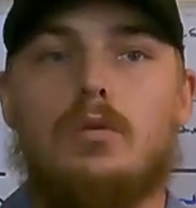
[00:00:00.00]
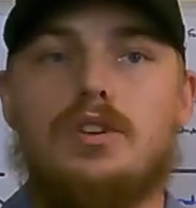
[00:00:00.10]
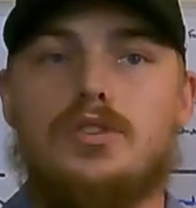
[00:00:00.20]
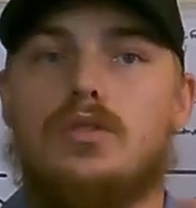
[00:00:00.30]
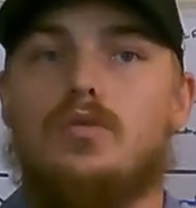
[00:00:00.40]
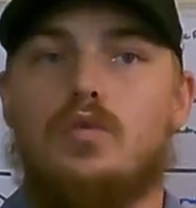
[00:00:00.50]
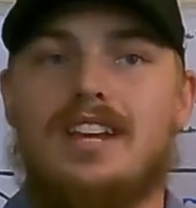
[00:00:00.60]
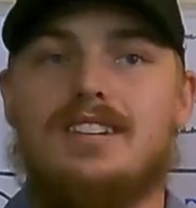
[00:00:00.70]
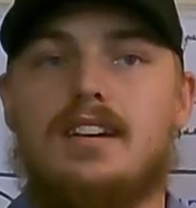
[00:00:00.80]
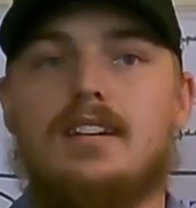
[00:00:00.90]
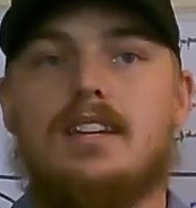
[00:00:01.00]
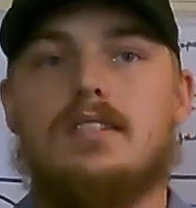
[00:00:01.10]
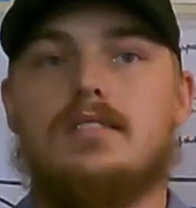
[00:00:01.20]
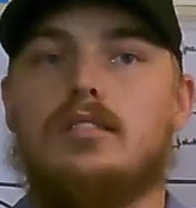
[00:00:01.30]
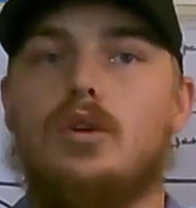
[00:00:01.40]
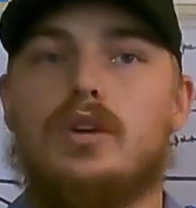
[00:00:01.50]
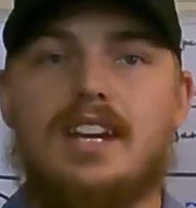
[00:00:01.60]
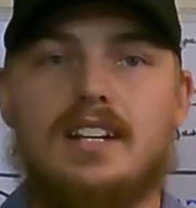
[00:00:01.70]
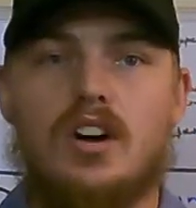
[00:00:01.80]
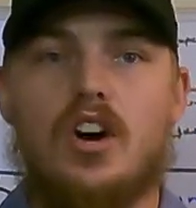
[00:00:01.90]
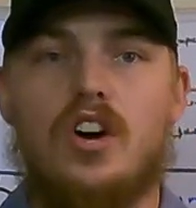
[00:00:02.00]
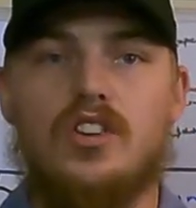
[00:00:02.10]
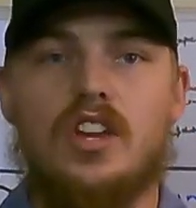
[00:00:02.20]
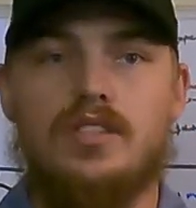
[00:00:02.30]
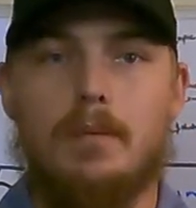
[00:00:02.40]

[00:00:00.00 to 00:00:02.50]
which retina is located on